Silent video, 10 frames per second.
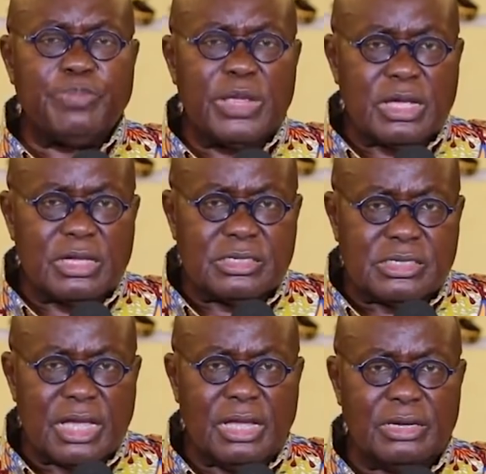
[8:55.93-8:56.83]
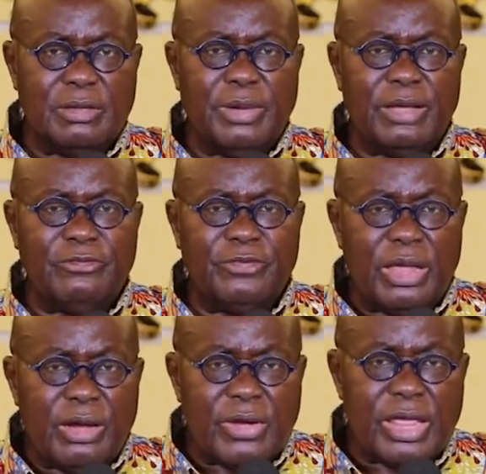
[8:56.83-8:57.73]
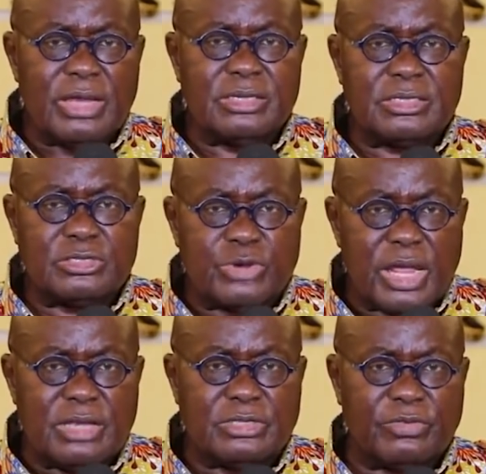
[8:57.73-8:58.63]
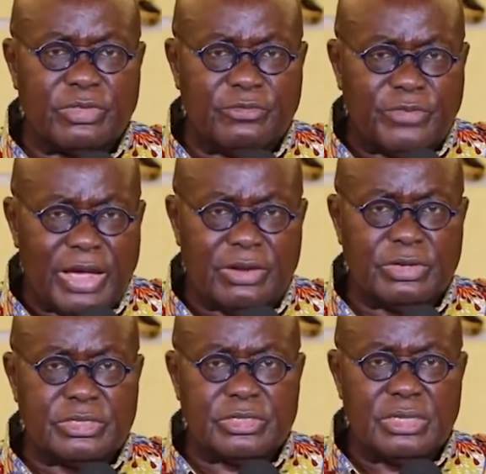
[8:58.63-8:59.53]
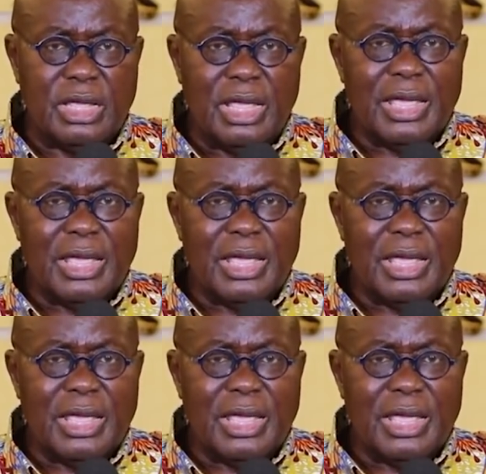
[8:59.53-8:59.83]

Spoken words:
been concerned about variant strains of the virus